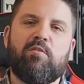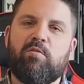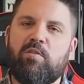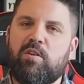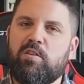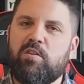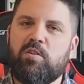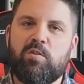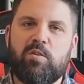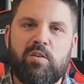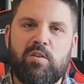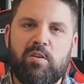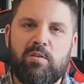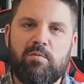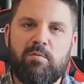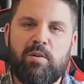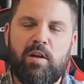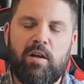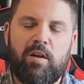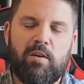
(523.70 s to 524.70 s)
do
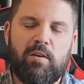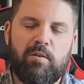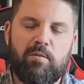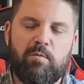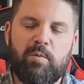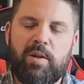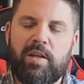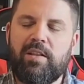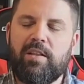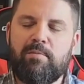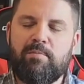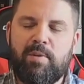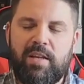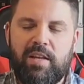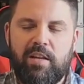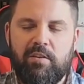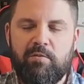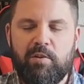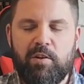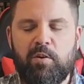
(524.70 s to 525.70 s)
a weekly
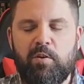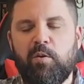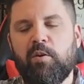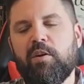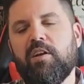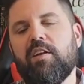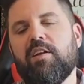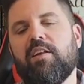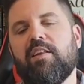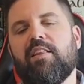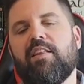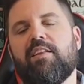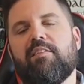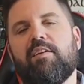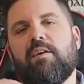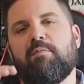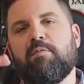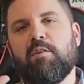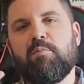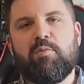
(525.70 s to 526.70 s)
meeting, record it, and then
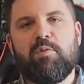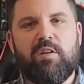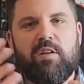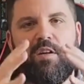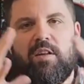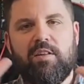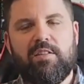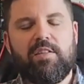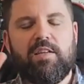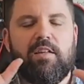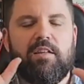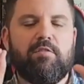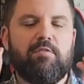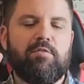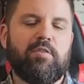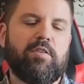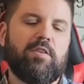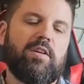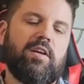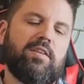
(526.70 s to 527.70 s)
I'm going to put it all together
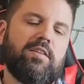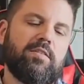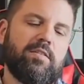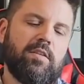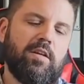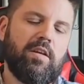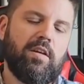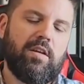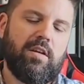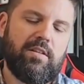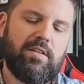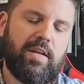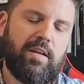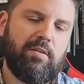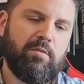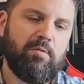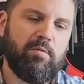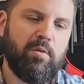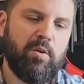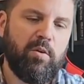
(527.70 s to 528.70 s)
for you guys
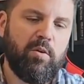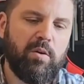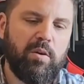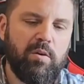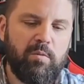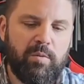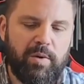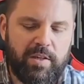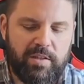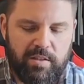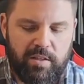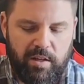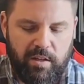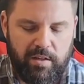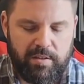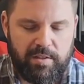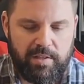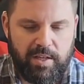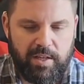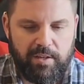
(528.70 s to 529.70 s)
down the road when it's
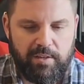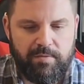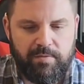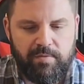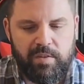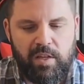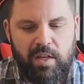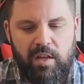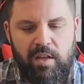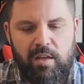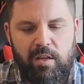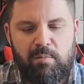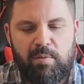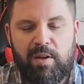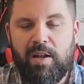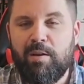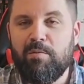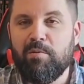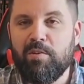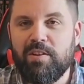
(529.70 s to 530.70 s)
all done.
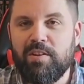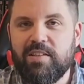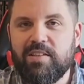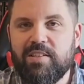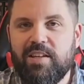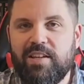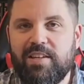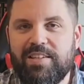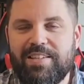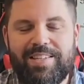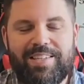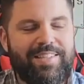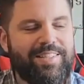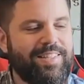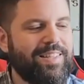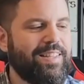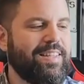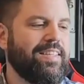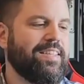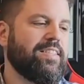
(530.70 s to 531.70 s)
But I'm really excited to get
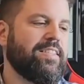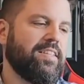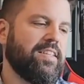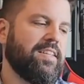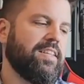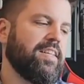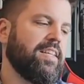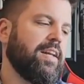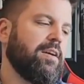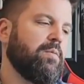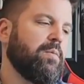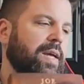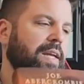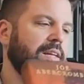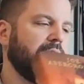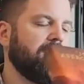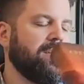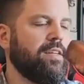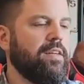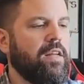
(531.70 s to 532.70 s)
to this. Cannot
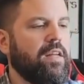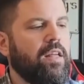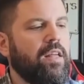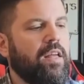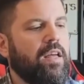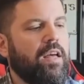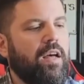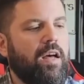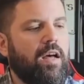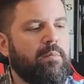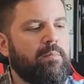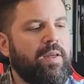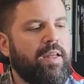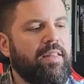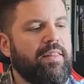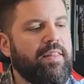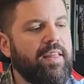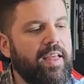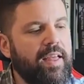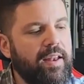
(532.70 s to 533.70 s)
wait.
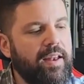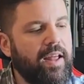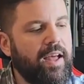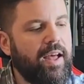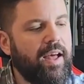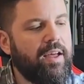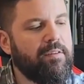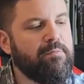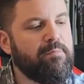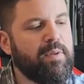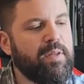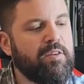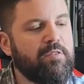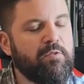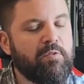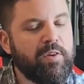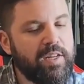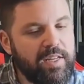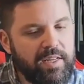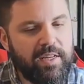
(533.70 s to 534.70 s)
And then I've
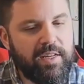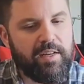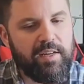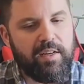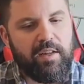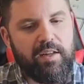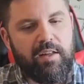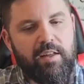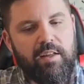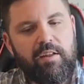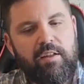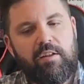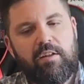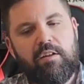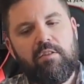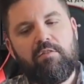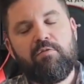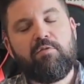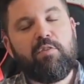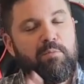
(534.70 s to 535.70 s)
been reading
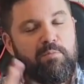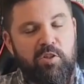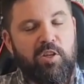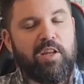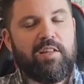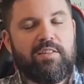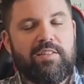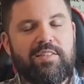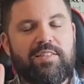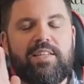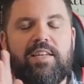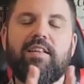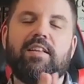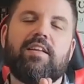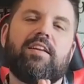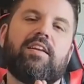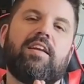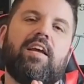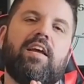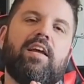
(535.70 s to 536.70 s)
from Chance Dillon,